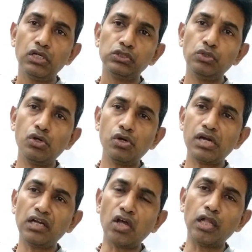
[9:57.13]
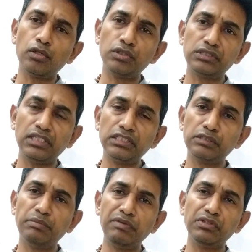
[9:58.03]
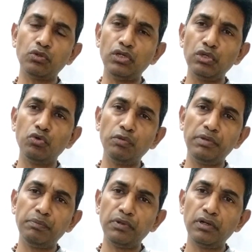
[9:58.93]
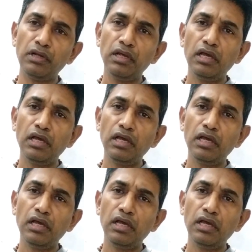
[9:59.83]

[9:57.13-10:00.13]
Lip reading: So cut all those things, be with only good people,